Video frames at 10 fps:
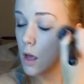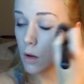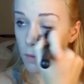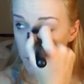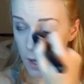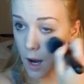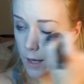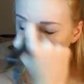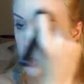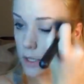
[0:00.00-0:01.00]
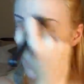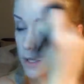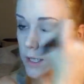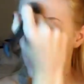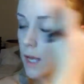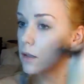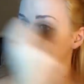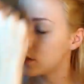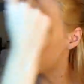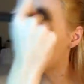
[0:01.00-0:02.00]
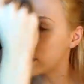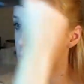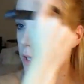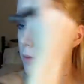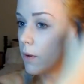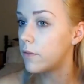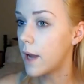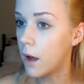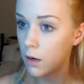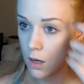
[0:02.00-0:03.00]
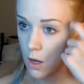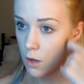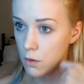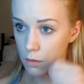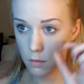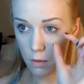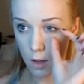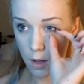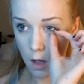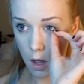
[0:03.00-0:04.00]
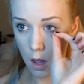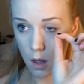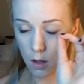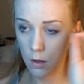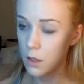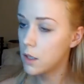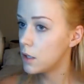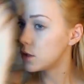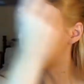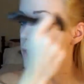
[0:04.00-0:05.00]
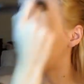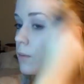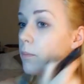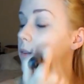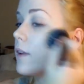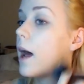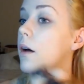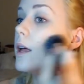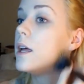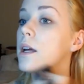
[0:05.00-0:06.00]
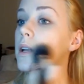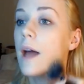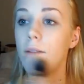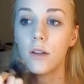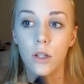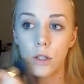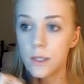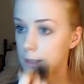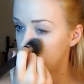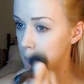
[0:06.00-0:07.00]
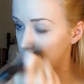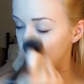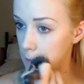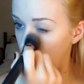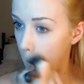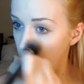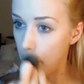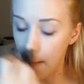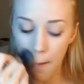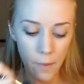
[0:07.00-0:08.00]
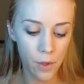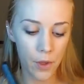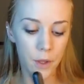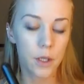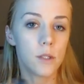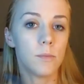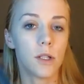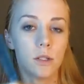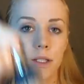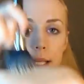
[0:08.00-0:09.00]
around my eyes or anything like that. Just really trying to buff it out. Just really trying to buff it out and have it look seamless. I'm also going